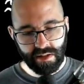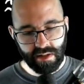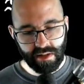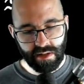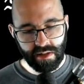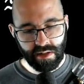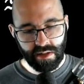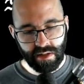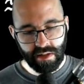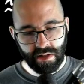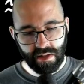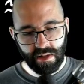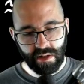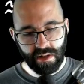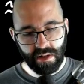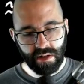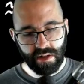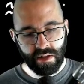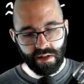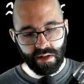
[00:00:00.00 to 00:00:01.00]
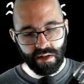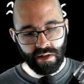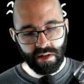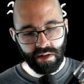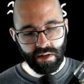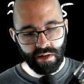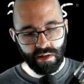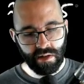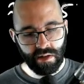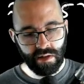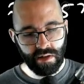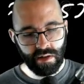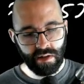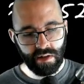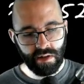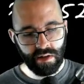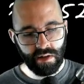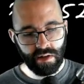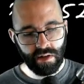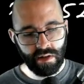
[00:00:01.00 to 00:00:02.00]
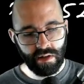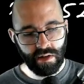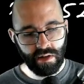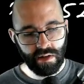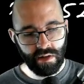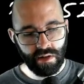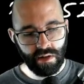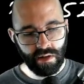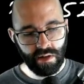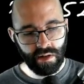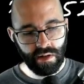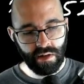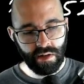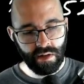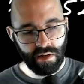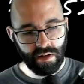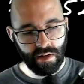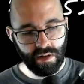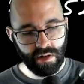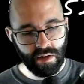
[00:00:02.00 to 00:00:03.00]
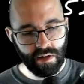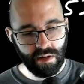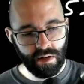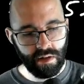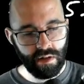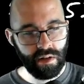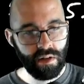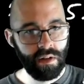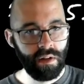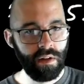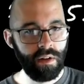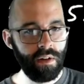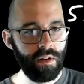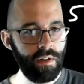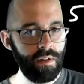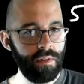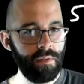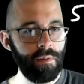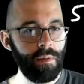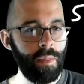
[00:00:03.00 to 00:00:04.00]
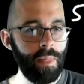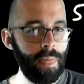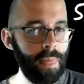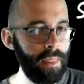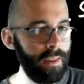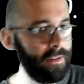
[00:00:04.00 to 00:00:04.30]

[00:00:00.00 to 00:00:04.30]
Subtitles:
(silence)